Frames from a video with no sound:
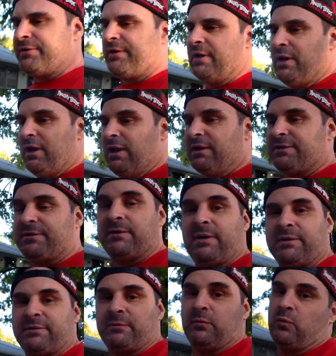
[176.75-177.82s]
Still
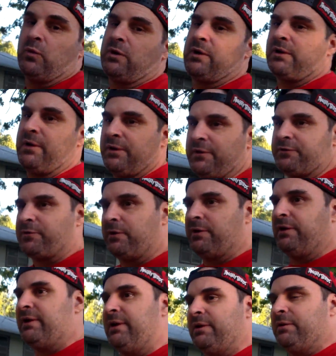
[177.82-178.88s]
got some work on the
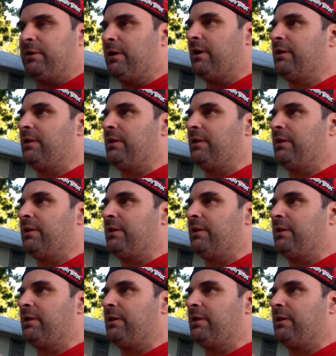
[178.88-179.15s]
toilet and